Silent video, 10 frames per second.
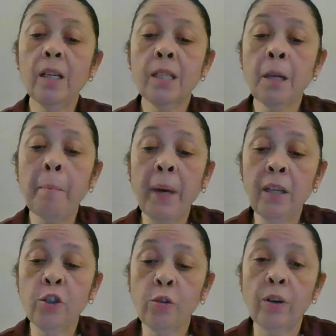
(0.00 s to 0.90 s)
to make
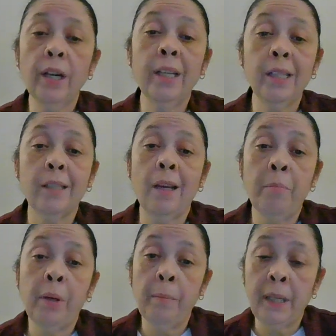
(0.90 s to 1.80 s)
sure it is
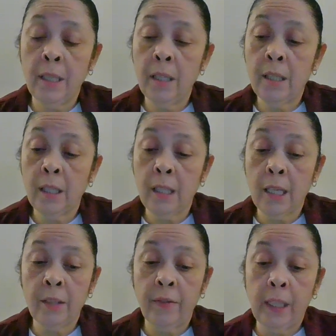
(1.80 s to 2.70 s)
implemented
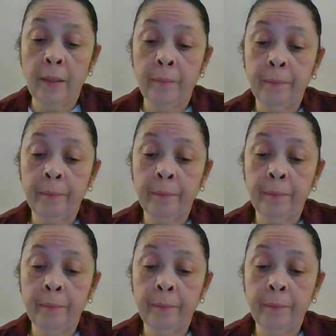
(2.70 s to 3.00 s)
successfully.